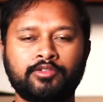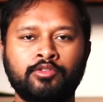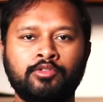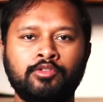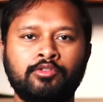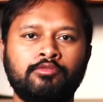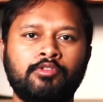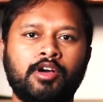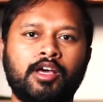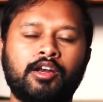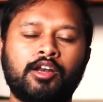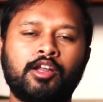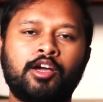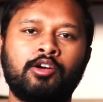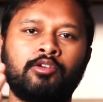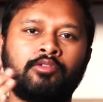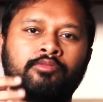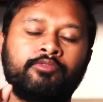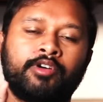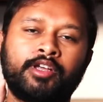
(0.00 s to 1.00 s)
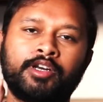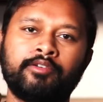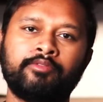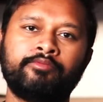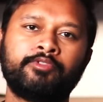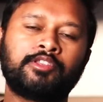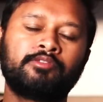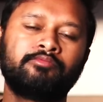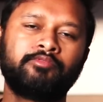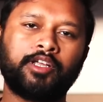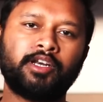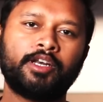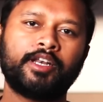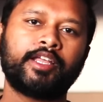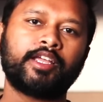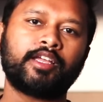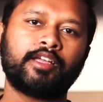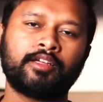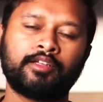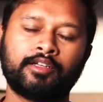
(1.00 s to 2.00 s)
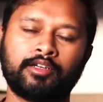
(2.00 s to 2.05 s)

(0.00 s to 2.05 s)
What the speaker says: So you are now with one